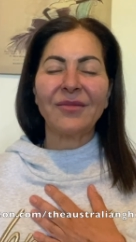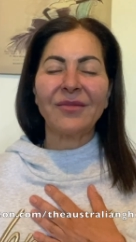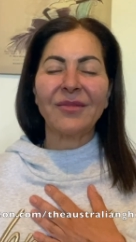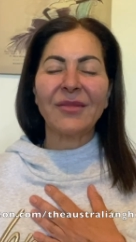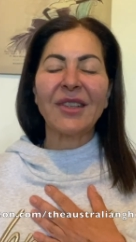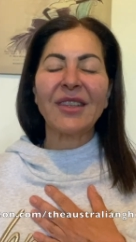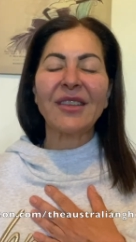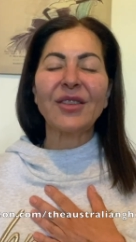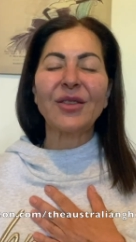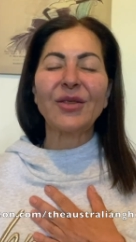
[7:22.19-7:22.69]

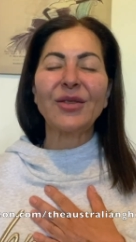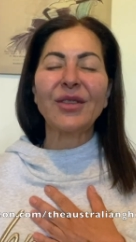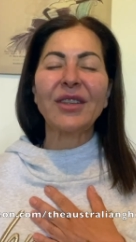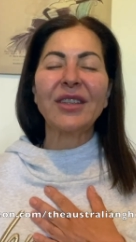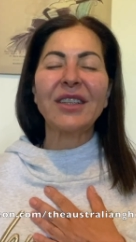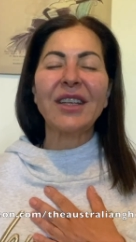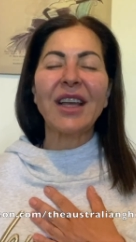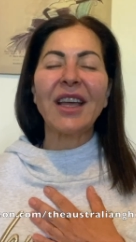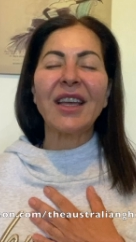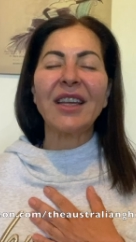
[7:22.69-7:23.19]
And so
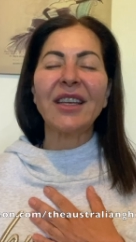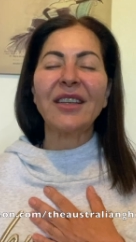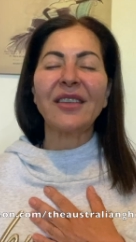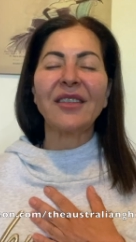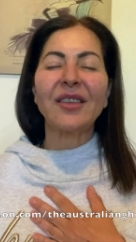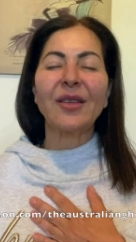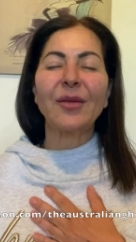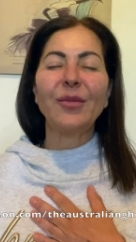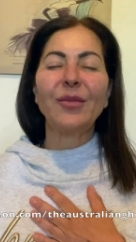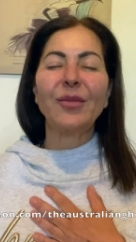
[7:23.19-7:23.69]
today is
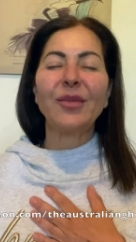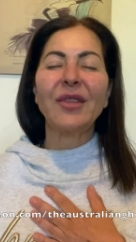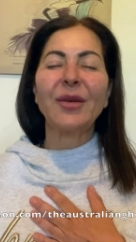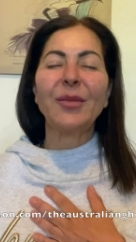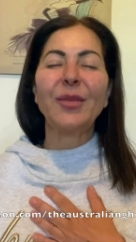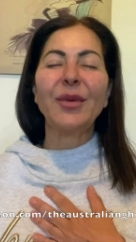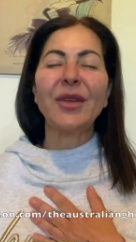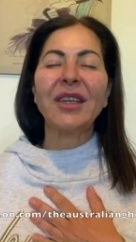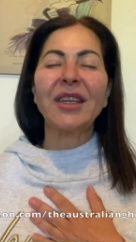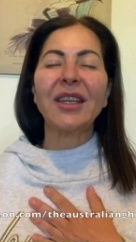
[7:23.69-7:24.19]
the,
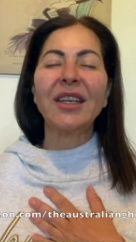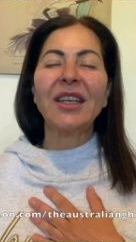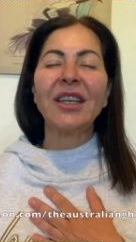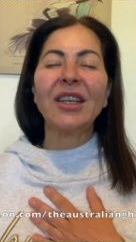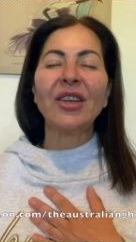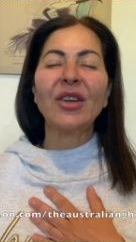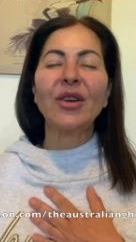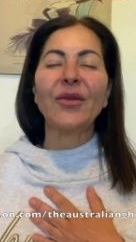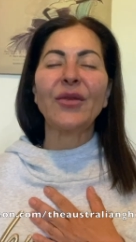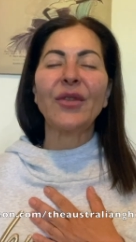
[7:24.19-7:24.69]
the
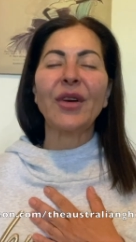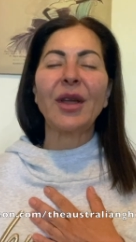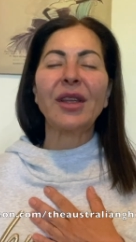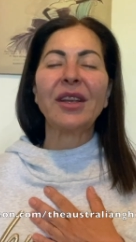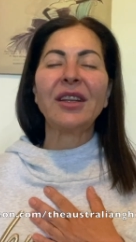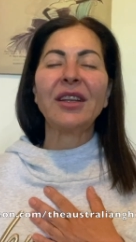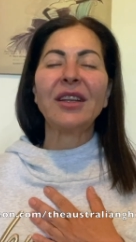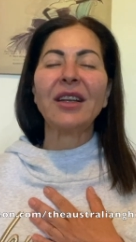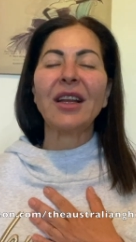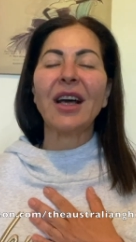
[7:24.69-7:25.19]
beginning of
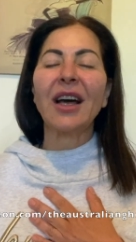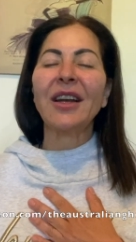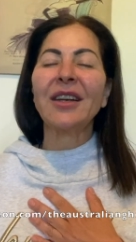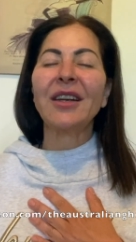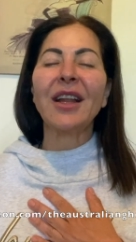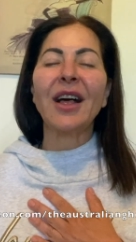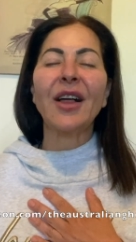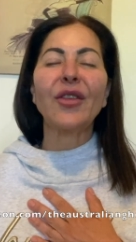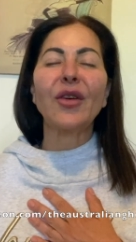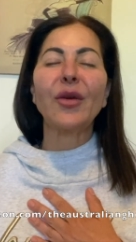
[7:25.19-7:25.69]
a,
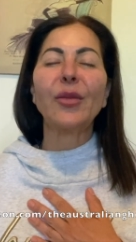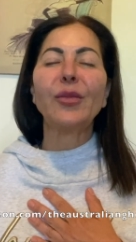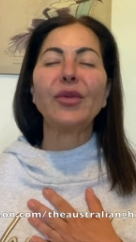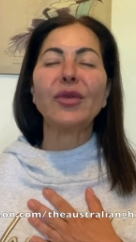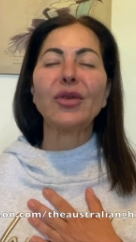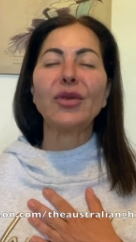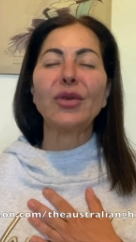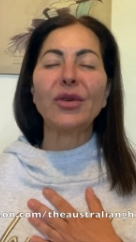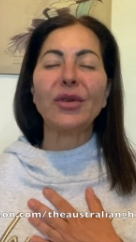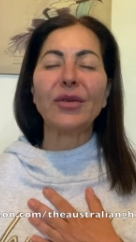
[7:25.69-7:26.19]
another
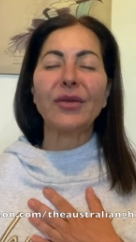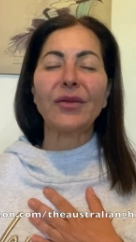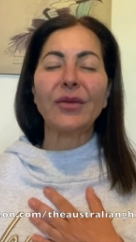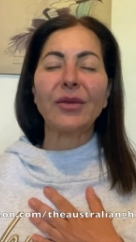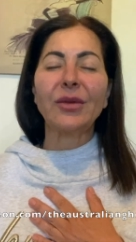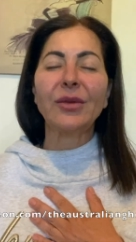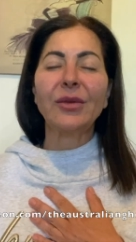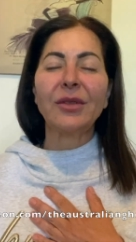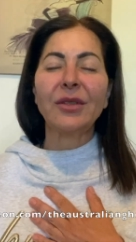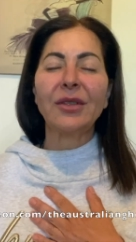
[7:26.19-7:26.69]

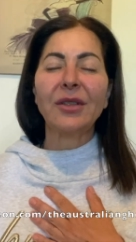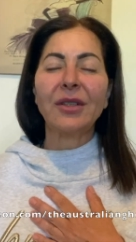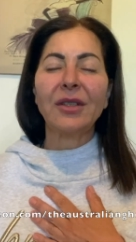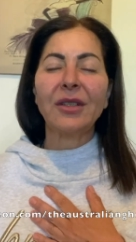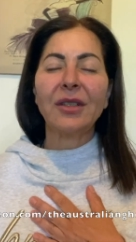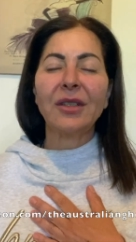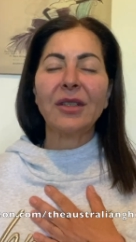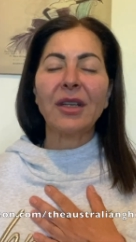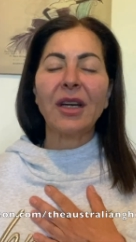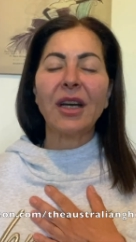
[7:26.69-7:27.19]
beautiful
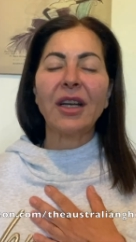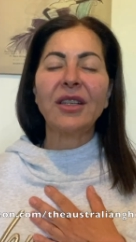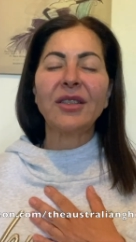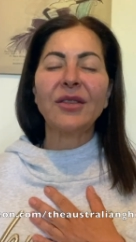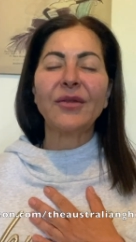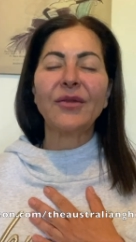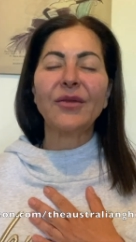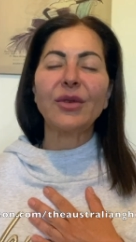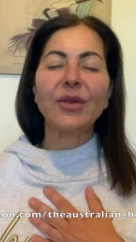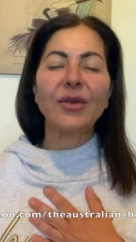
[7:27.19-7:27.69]
and
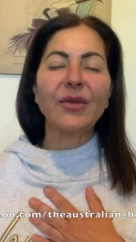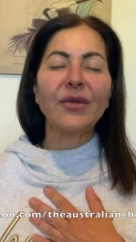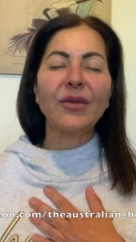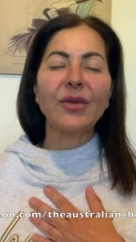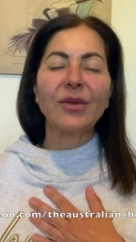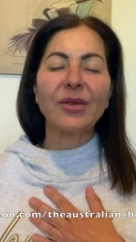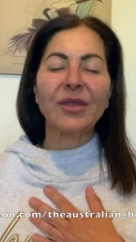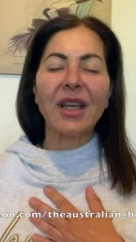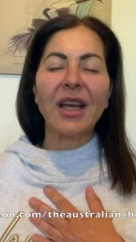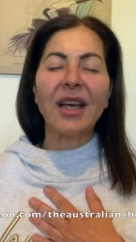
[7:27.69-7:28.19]

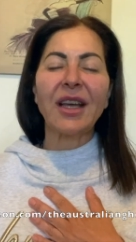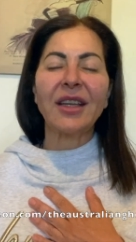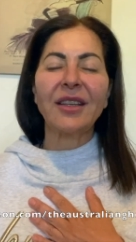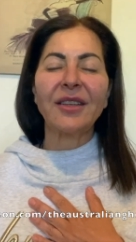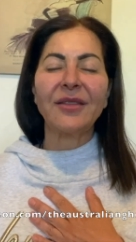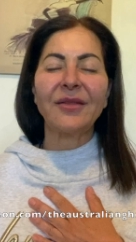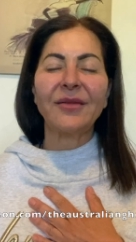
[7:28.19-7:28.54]
fruitful day.